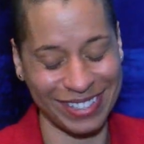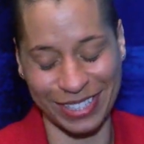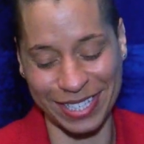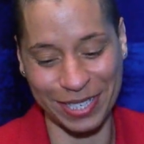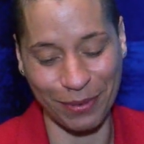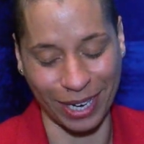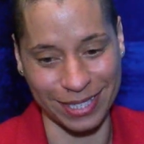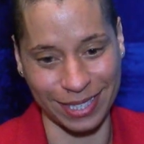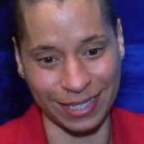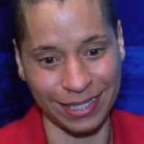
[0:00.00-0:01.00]
Jessica
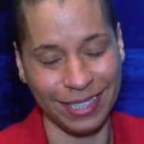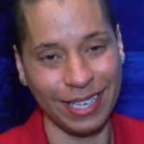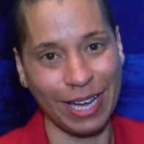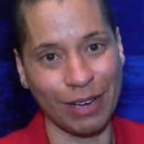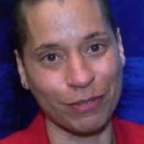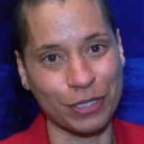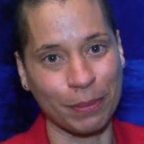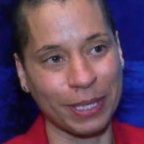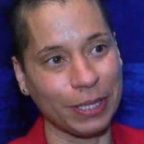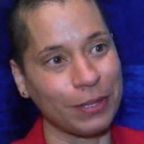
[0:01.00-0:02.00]
Watson, for
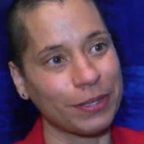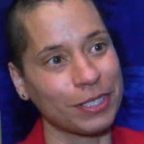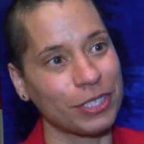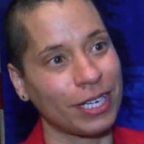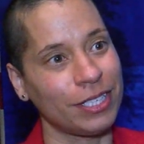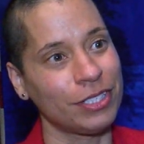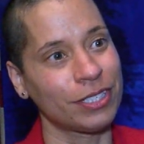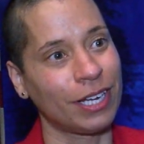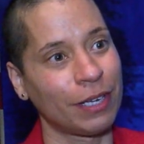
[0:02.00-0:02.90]
Superior Court Judge